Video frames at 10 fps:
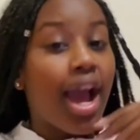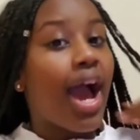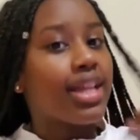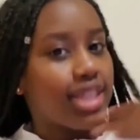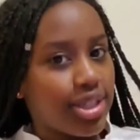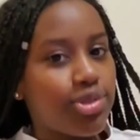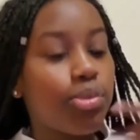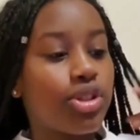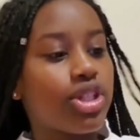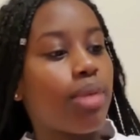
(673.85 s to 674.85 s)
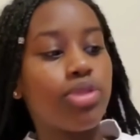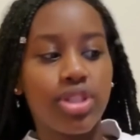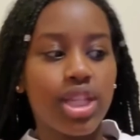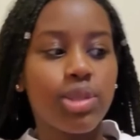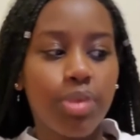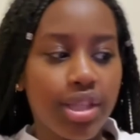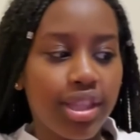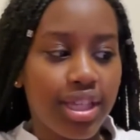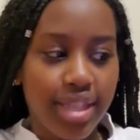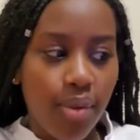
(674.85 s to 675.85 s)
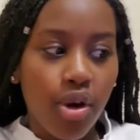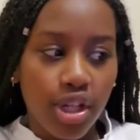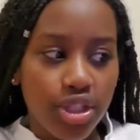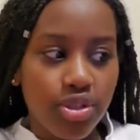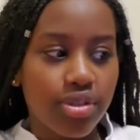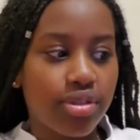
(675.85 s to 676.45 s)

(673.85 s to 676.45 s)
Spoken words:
I take too much time just to explain things I want to do.